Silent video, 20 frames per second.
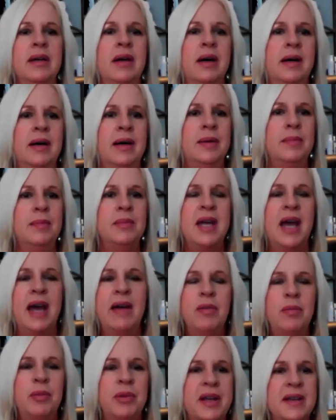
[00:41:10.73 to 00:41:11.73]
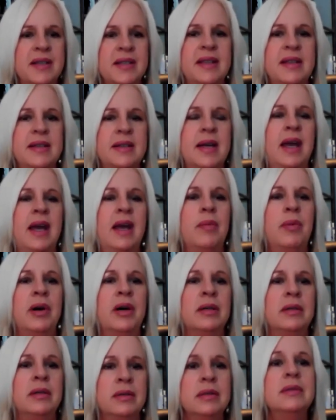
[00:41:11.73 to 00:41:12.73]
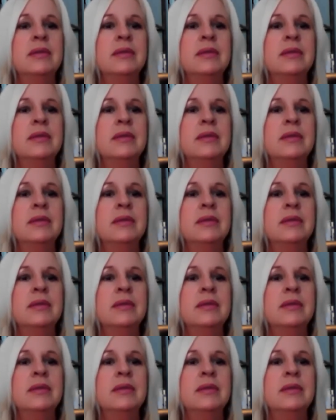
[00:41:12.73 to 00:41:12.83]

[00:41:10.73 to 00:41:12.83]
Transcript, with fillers: um, to have a place at the table,